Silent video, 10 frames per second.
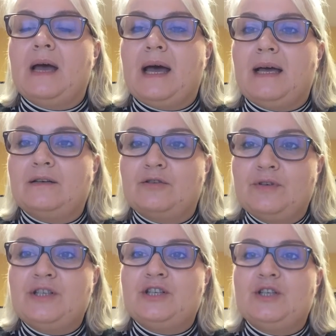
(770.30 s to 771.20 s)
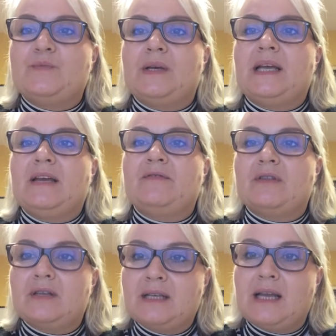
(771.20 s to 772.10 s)
And Christians believe
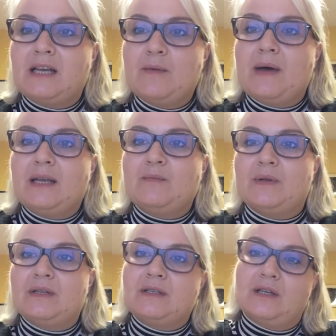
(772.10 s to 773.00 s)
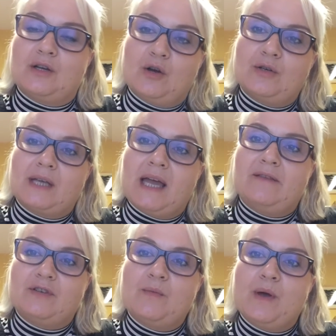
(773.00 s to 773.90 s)
that the 10 Commandments that God
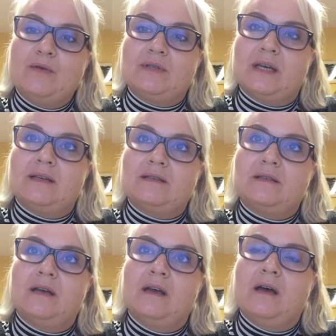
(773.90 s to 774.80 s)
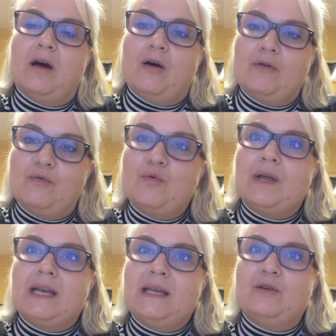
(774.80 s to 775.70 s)
gave to Moses are a
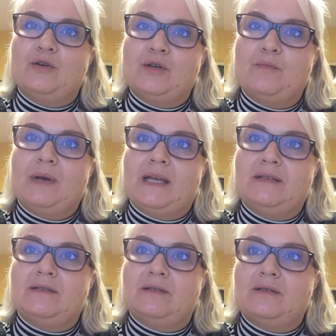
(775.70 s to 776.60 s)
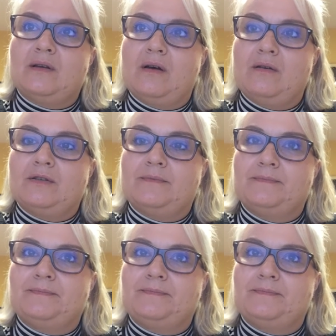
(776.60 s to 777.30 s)
really good place to start.